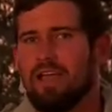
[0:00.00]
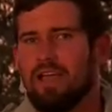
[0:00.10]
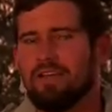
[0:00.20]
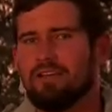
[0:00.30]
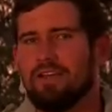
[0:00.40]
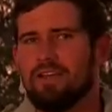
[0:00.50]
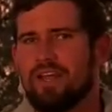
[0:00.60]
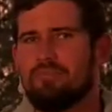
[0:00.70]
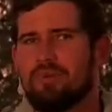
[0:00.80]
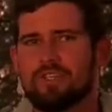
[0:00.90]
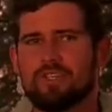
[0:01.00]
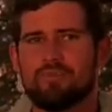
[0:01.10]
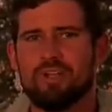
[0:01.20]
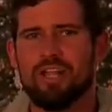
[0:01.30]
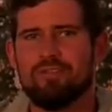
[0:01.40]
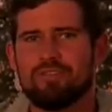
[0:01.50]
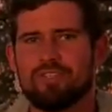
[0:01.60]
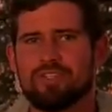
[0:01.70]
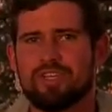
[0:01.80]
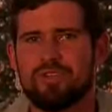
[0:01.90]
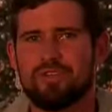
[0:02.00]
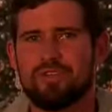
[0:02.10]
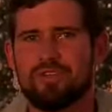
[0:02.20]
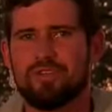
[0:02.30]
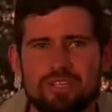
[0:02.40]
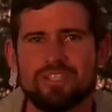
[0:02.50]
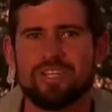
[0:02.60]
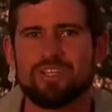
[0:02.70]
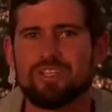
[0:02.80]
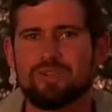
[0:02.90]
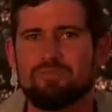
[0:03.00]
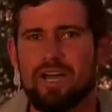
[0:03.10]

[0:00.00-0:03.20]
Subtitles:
and another person we'll have visiting, which shouldn't be such a